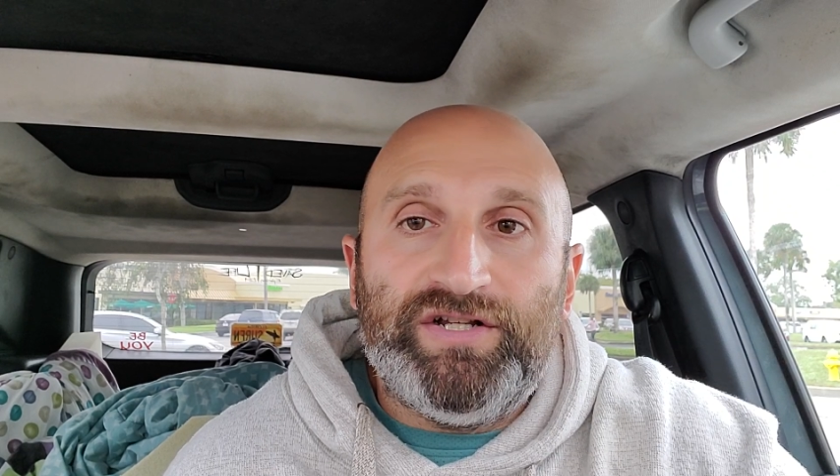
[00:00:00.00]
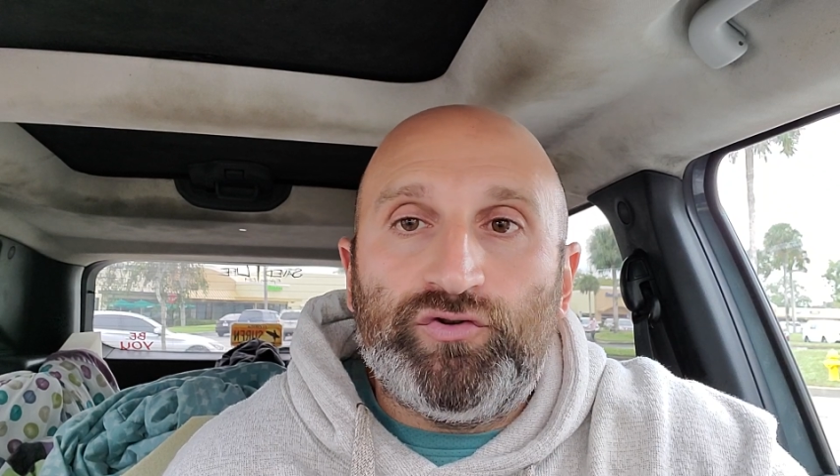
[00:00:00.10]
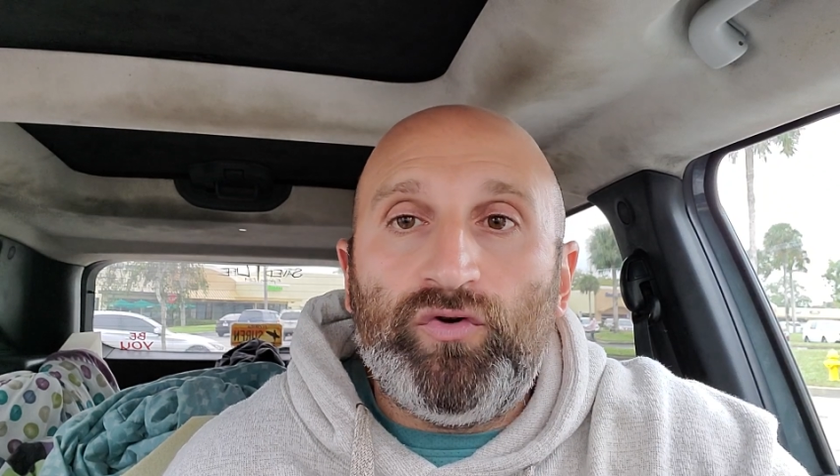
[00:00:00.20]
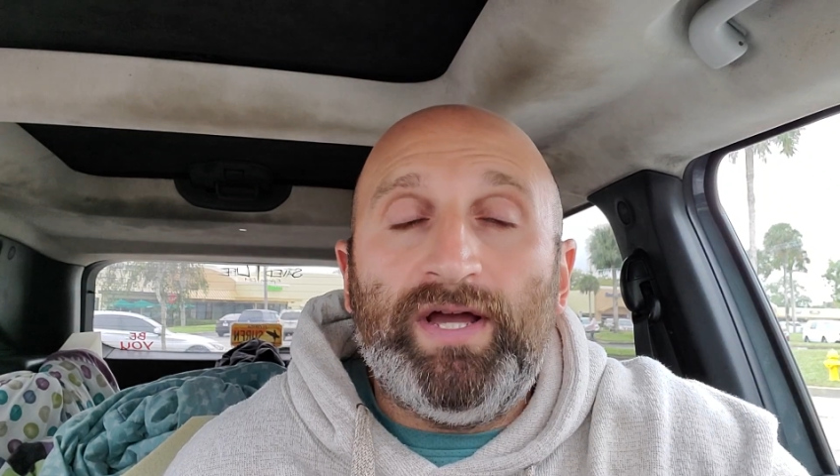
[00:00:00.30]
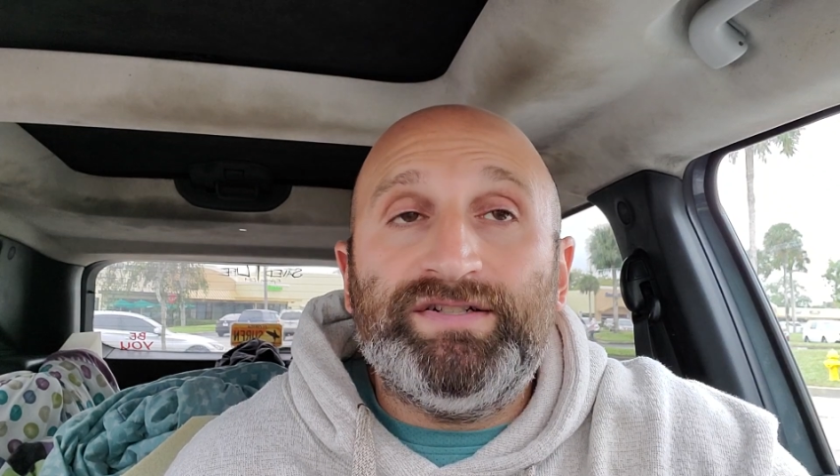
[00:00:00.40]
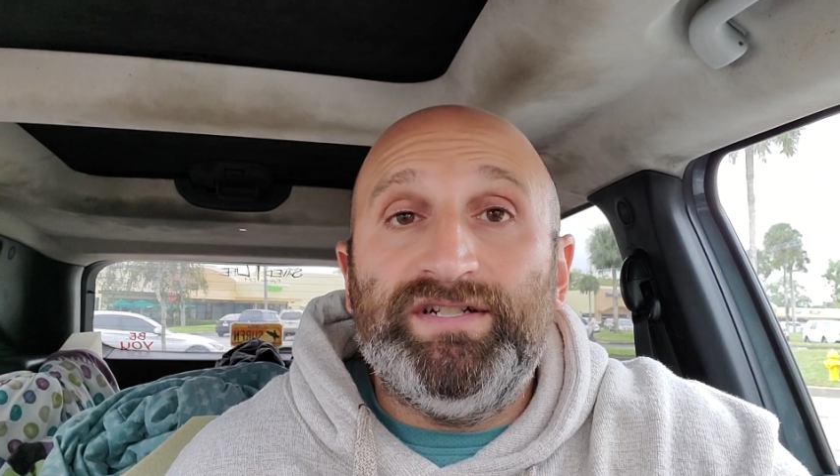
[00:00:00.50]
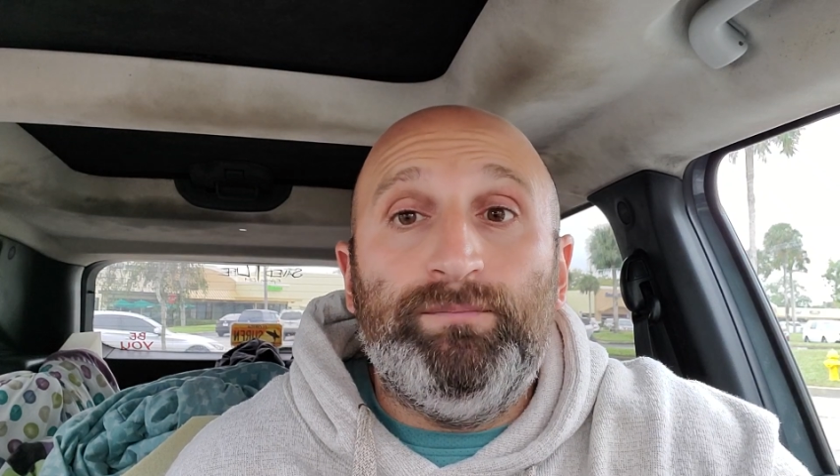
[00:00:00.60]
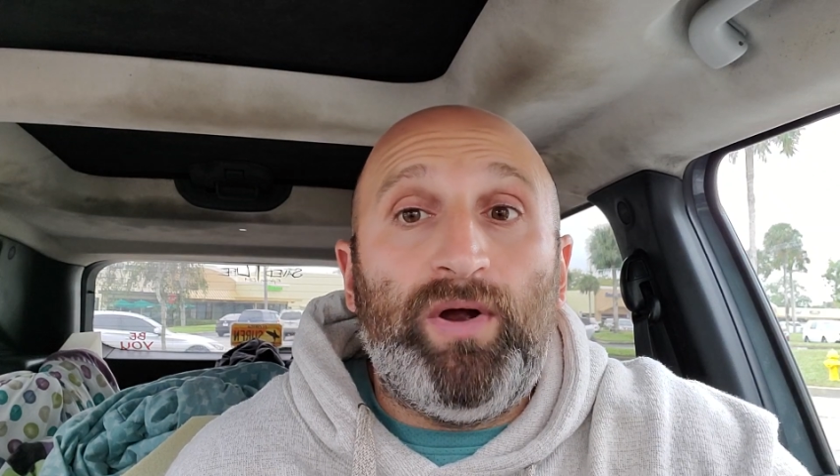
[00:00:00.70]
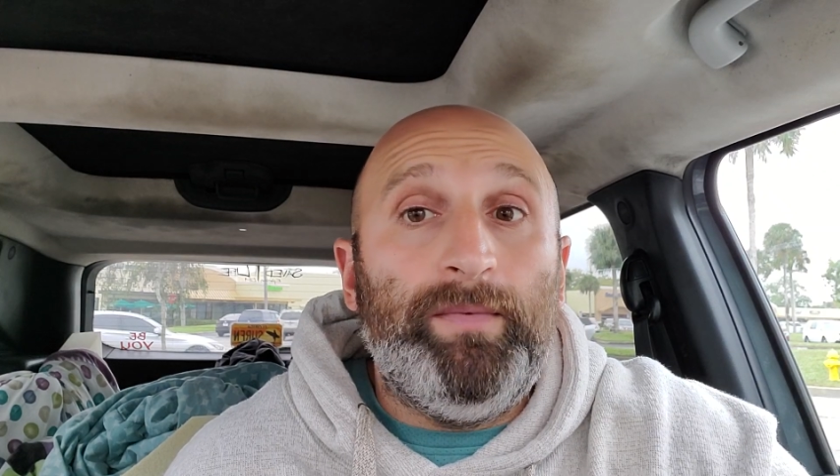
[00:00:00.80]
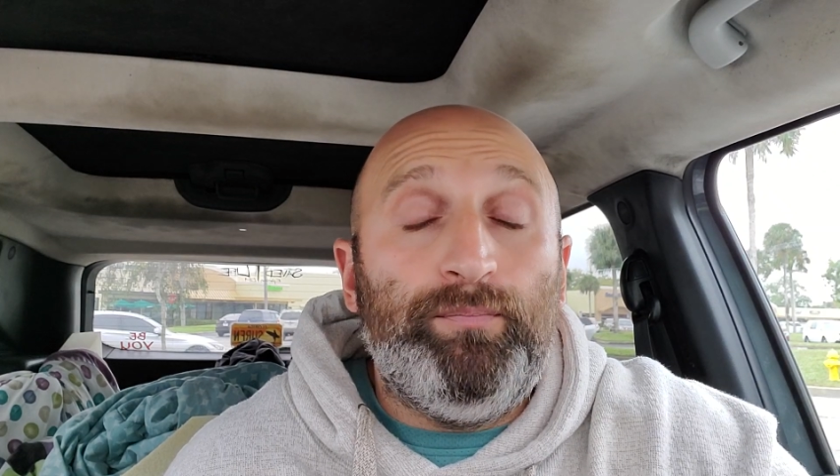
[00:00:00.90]
get dressed, and
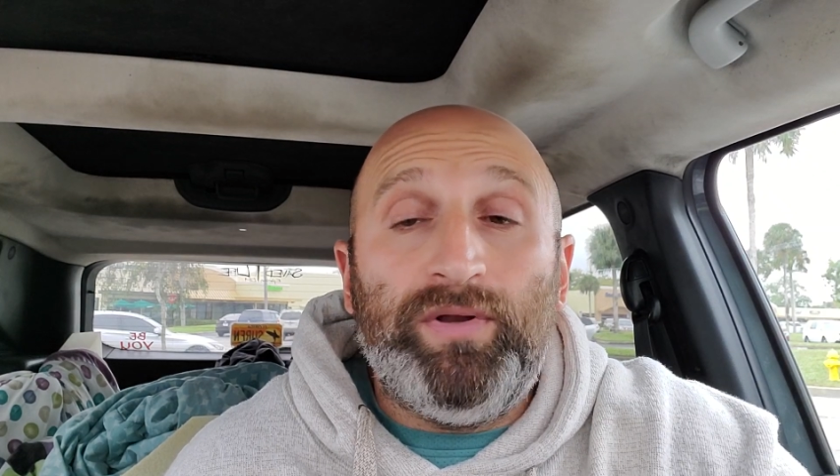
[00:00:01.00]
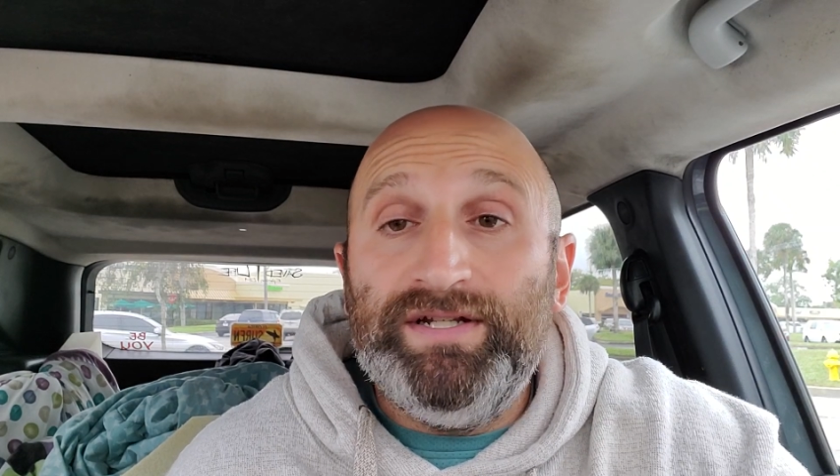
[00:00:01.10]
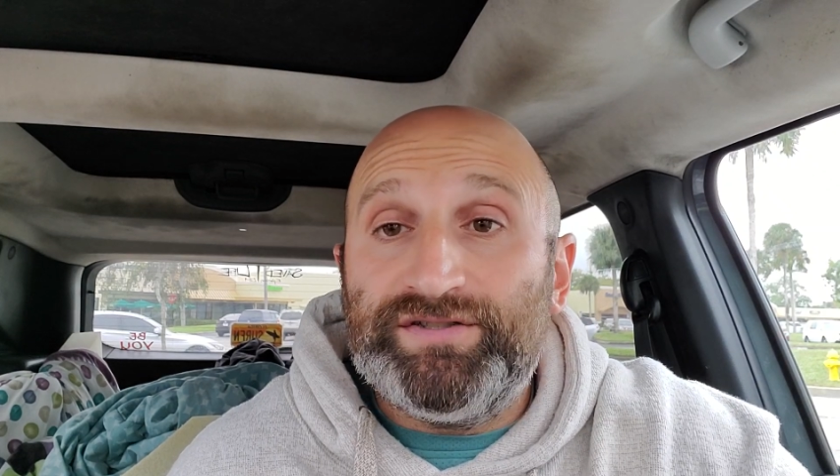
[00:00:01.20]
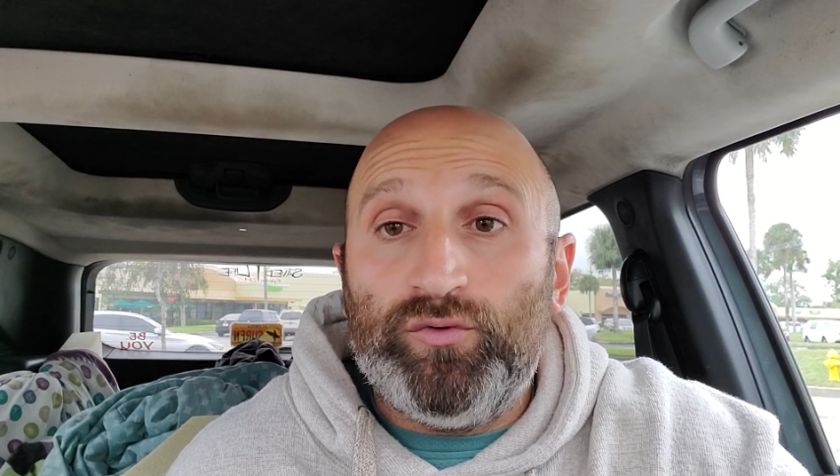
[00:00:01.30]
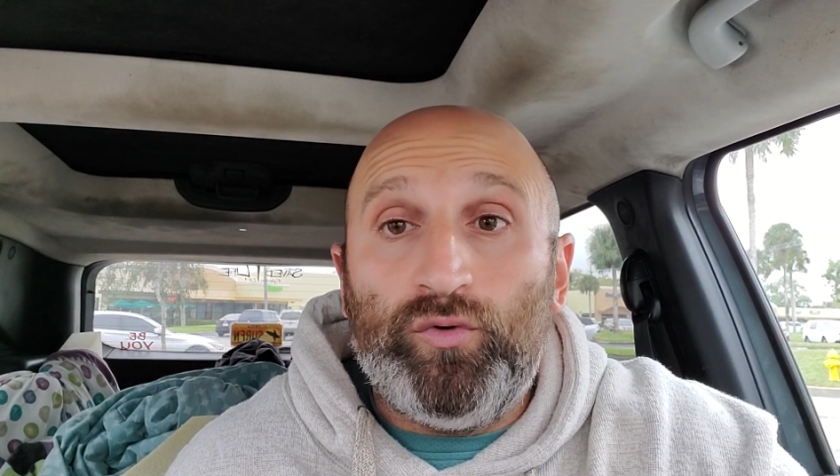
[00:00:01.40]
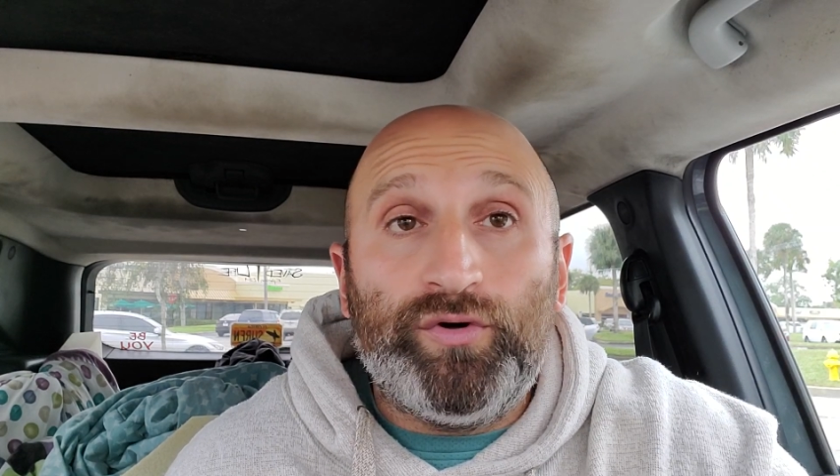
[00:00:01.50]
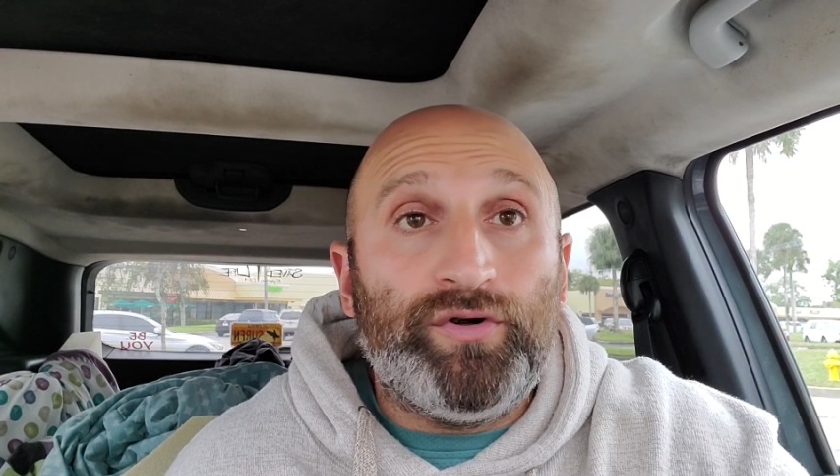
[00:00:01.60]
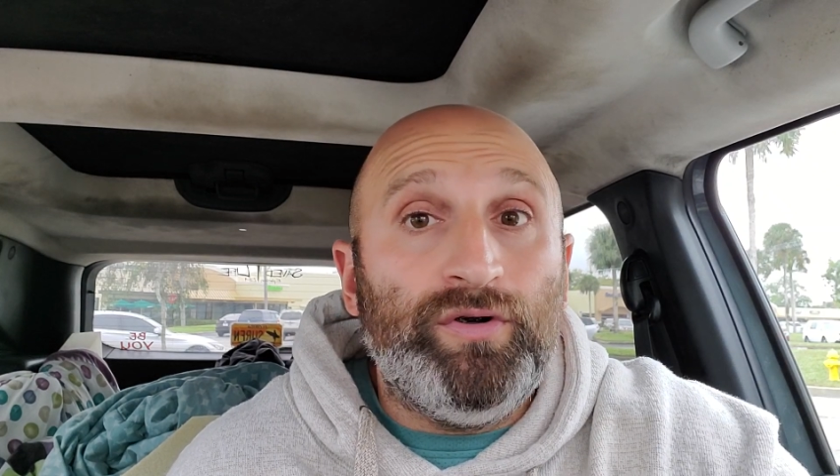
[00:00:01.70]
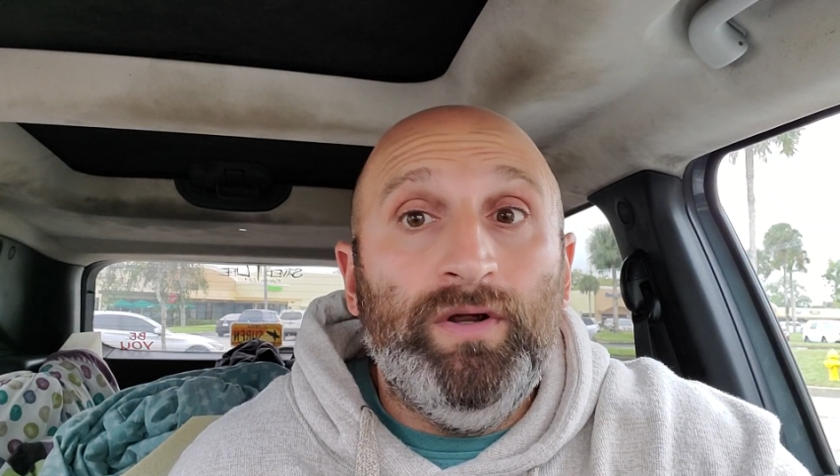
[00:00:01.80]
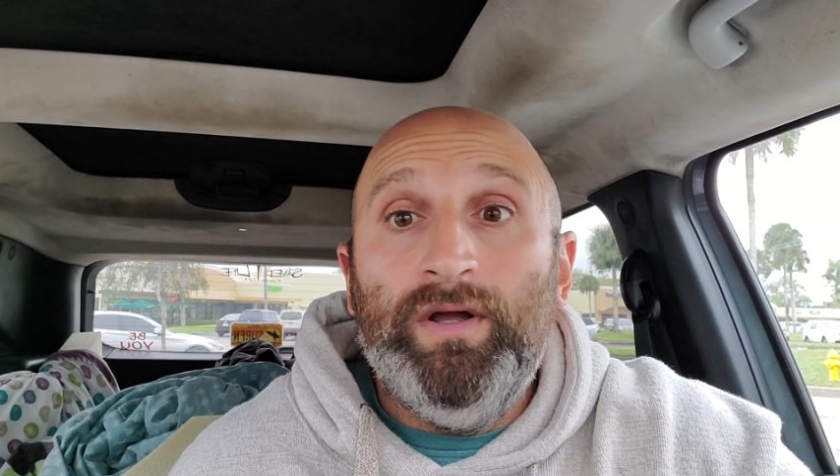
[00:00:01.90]
you probably place the
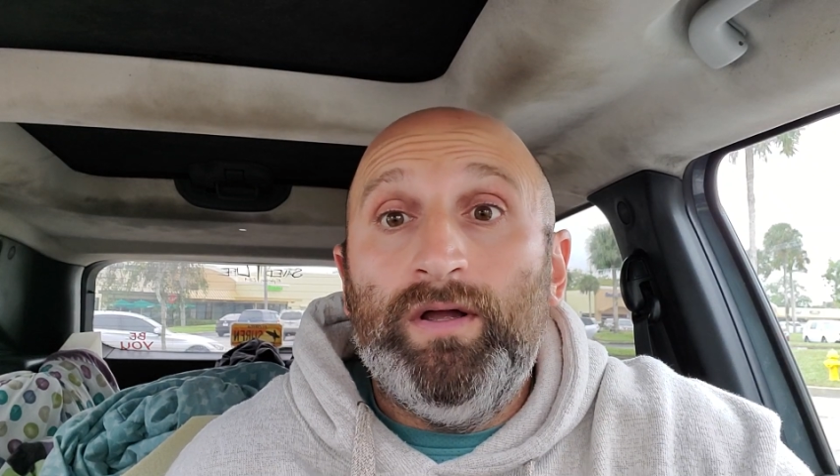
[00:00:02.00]
order